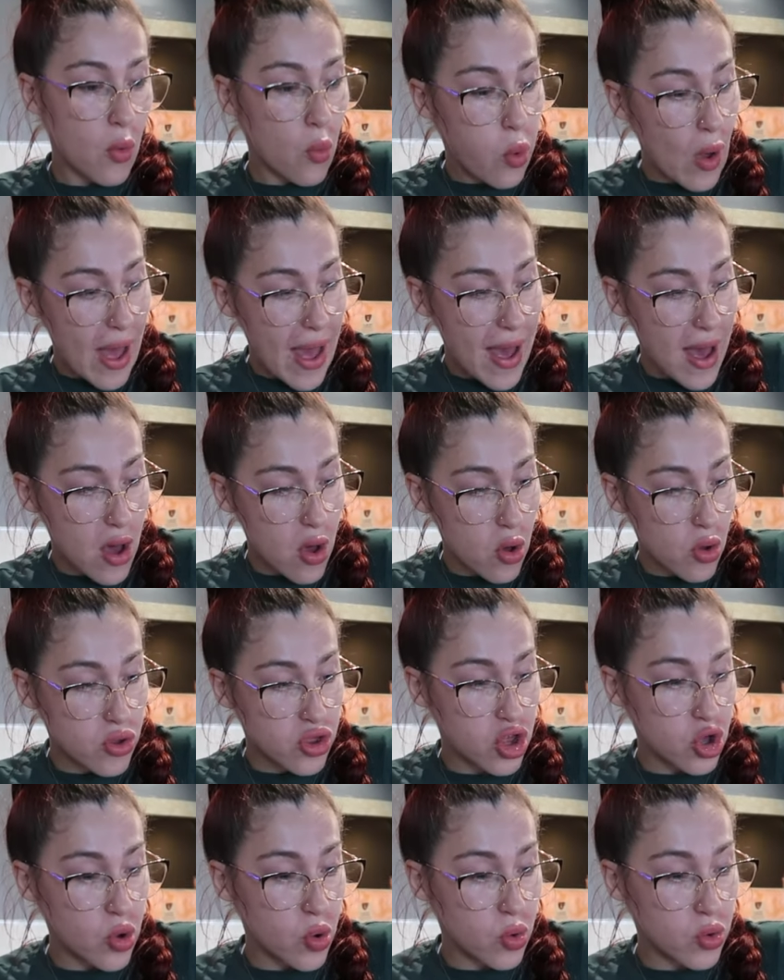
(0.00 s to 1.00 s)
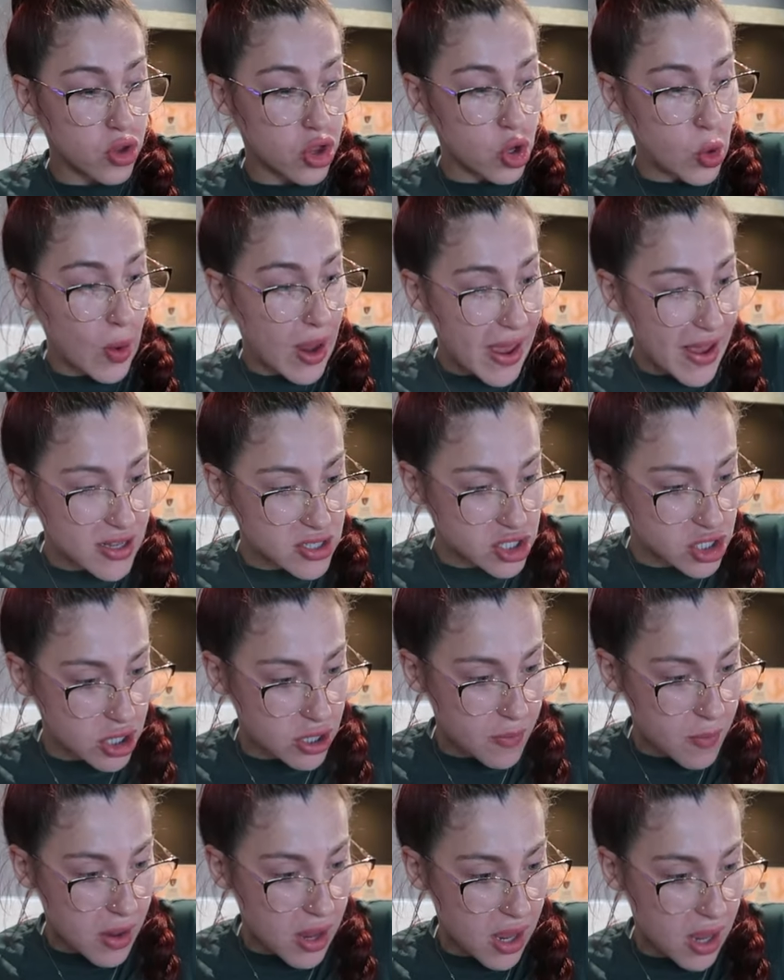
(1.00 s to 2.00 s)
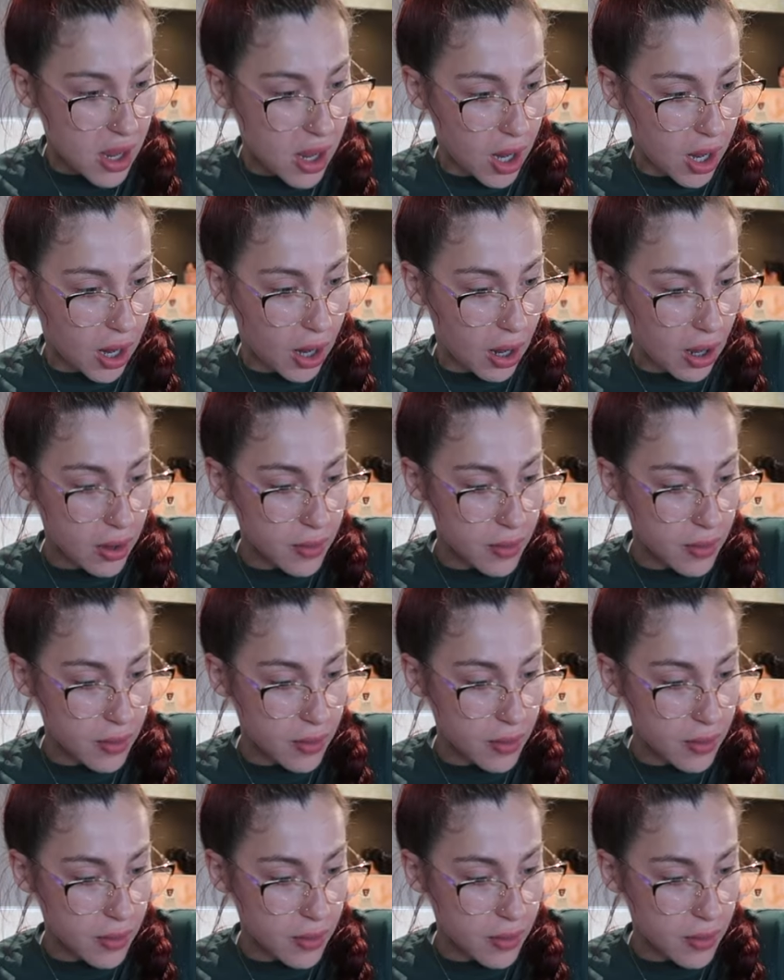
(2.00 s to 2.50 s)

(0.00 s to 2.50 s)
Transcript: Wow, you you answered me.